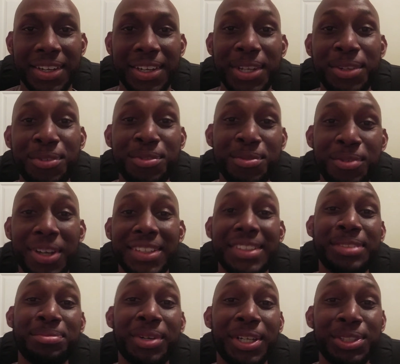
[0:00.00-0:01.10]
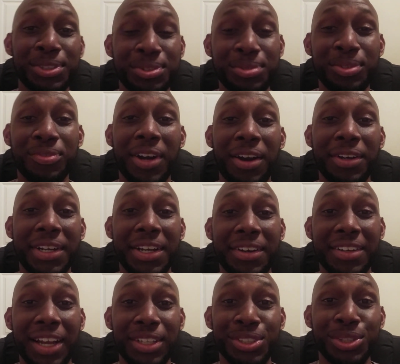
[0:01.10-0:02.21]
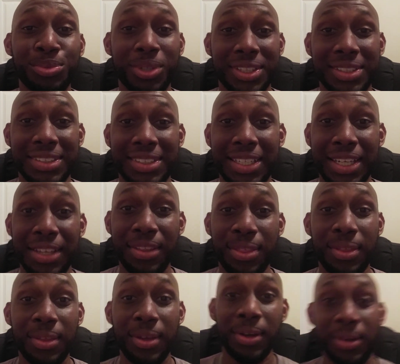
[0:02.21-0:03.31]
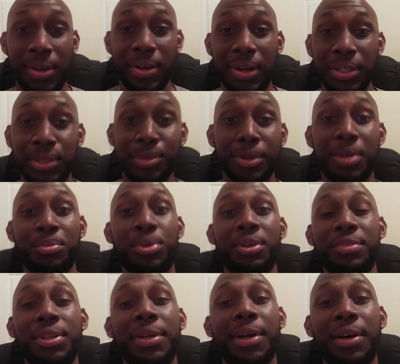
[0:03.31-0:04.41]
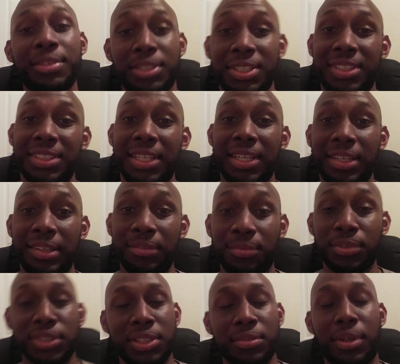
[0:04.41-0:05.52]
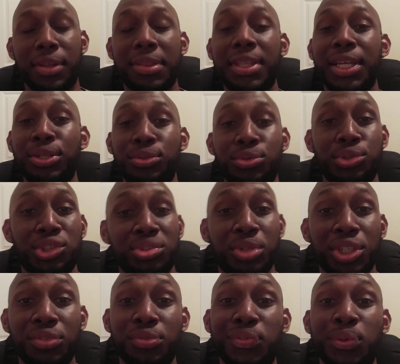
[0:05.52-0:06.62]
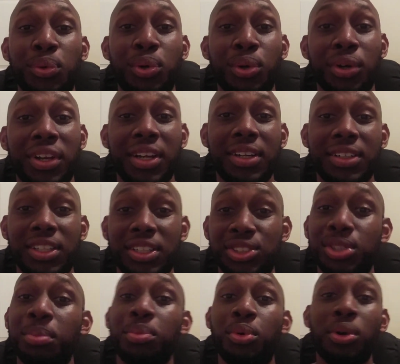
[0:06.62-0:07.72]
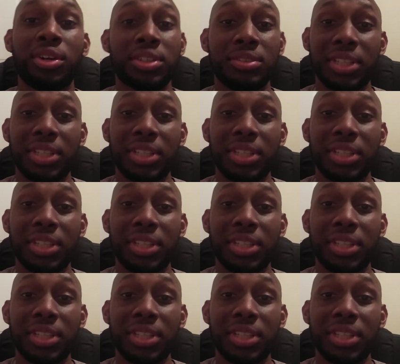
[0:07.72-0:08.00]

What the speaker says: Hello everyone, this is Brenjos with Viralneer, and I just wanted to put a video out just saying, first of all, thank you so much for the support.